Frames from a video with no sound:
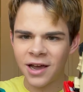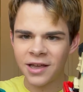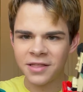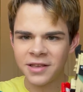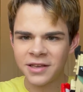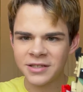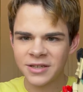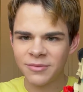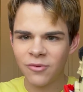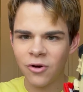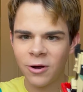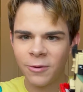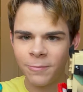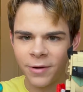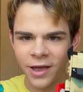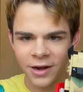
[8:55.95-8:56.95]
These are more
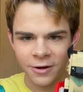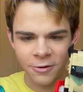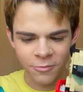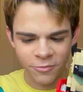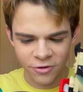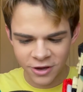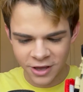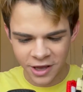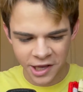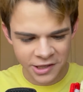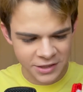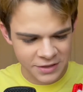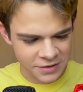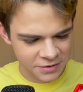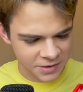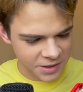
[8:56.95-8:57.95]
pet
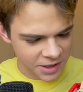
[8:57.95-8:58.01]
brickheads.